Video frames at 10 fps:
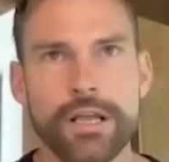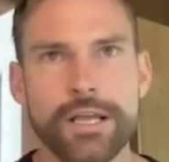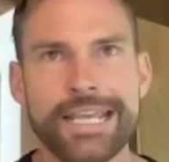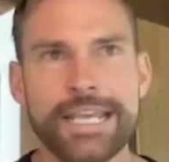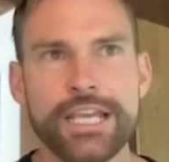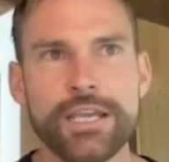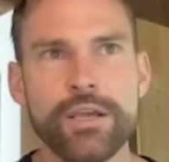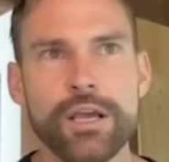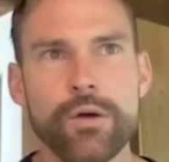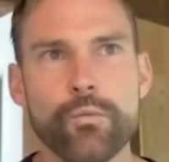
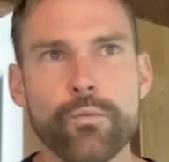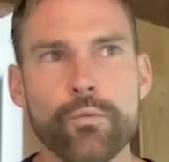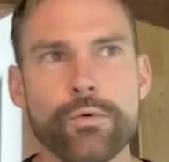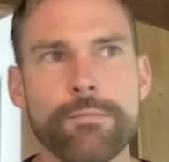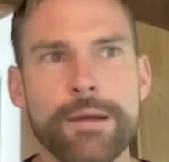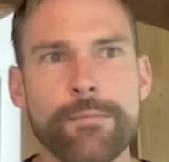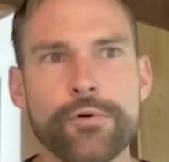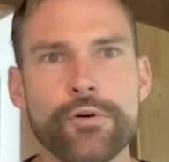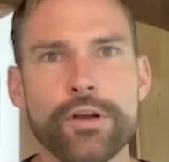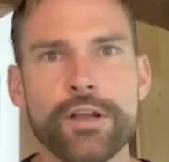he
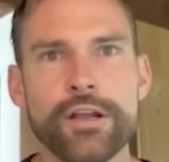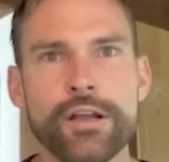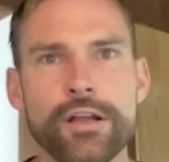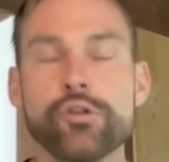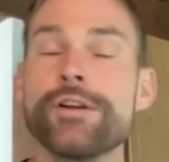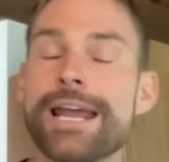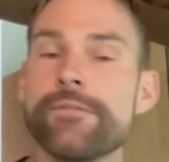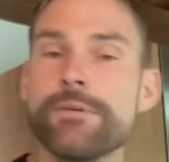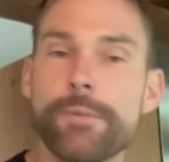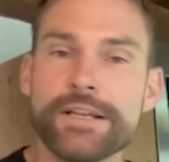learned
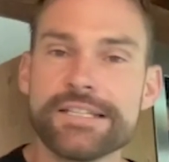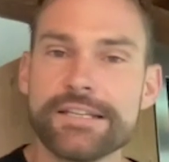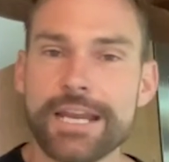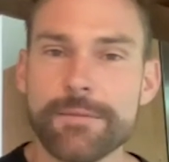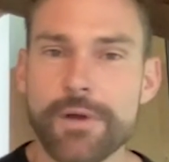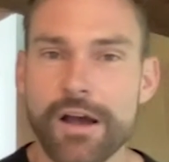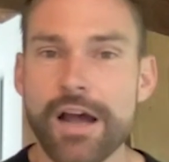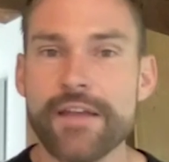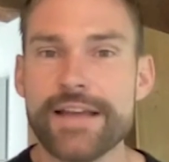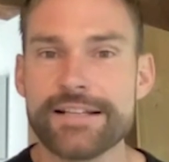everybody's name
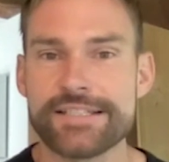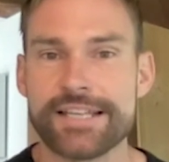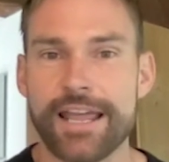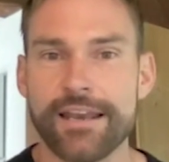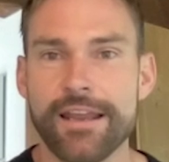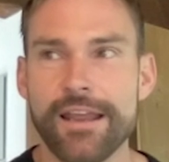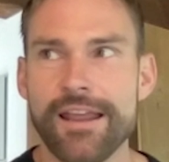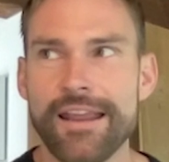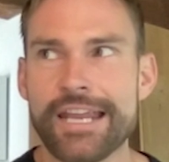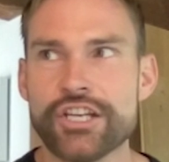on that set
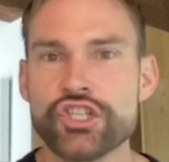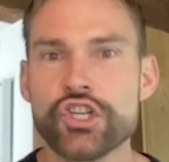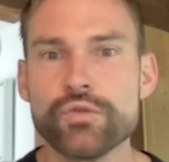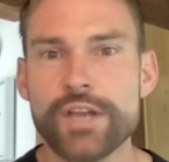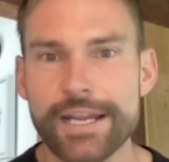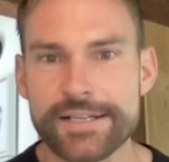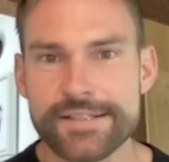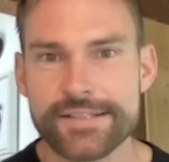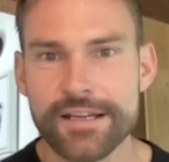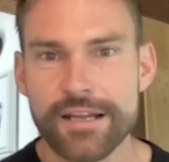mm-hmm. in 2
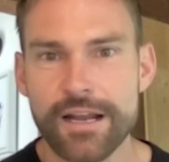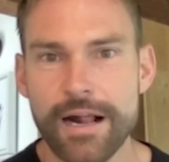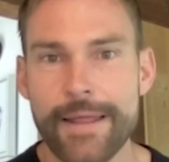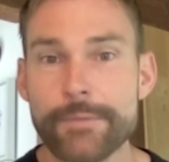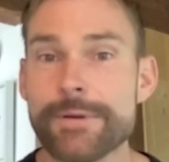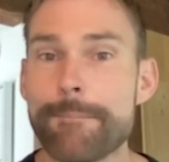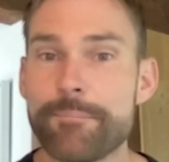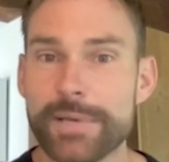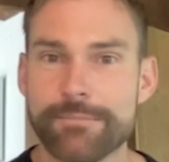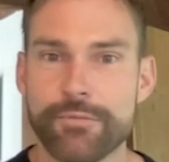days. And that was a
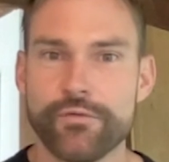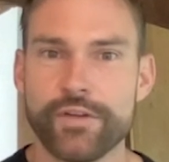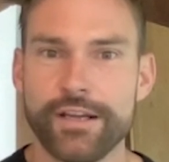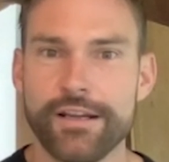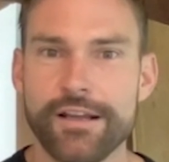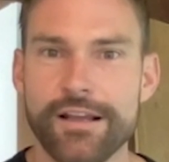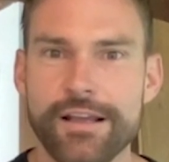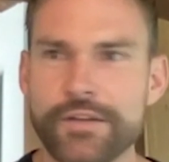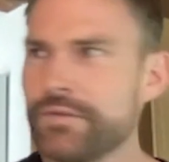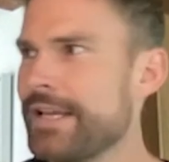big movie.
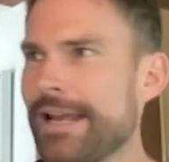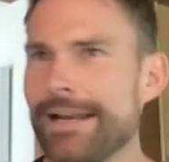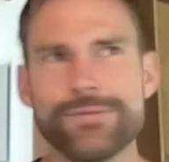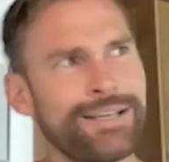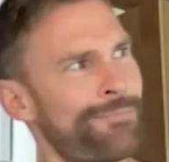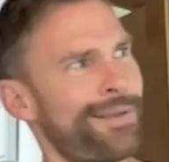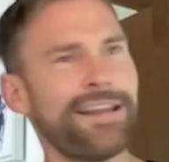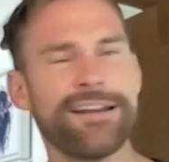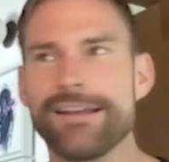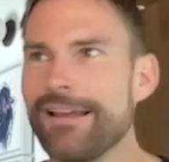He was like, and I was like,
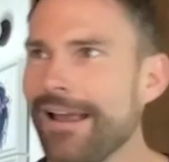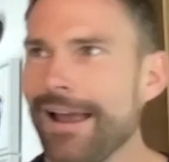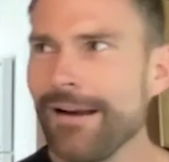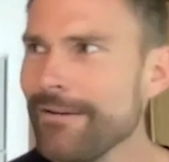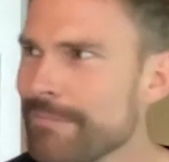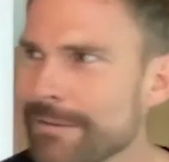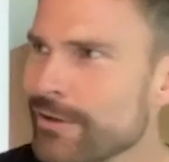man, I remember